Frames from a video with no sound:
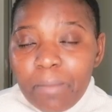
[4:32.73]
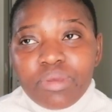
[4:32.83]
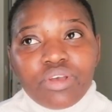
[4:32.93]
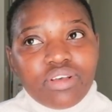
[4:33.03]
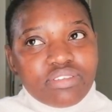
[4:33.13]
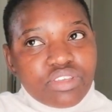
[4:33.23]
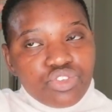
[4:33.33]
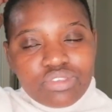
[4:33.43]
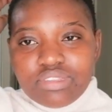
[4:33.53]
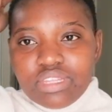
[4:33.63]
because they
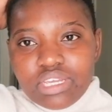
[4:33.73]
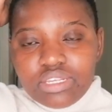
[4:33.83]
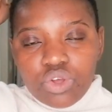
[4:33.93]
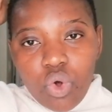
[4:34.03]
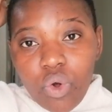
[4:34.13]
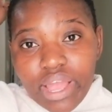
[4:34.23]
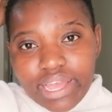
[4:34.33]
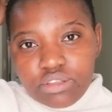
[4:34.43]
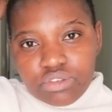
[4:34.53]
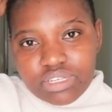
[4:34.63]
just need all
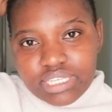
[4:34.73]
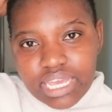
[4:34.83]
hands on